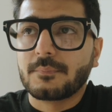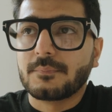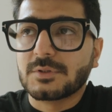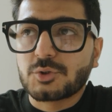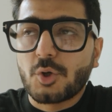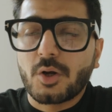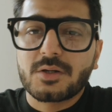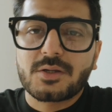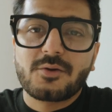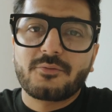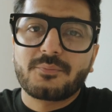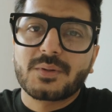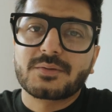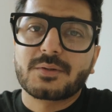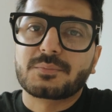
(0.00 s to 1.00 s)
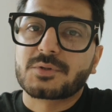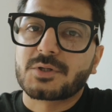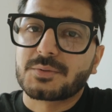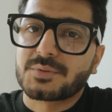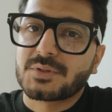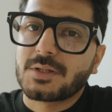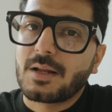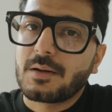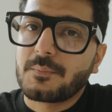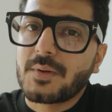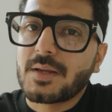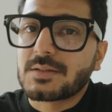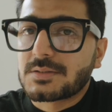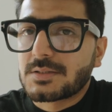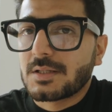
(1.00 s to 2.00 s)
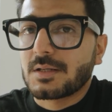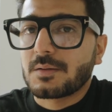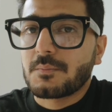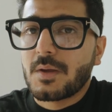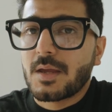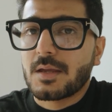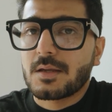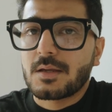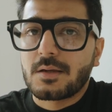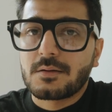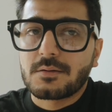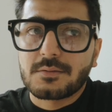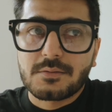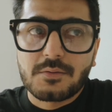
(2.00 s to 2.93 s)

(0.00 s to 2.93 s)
Majority of my subscription are based in my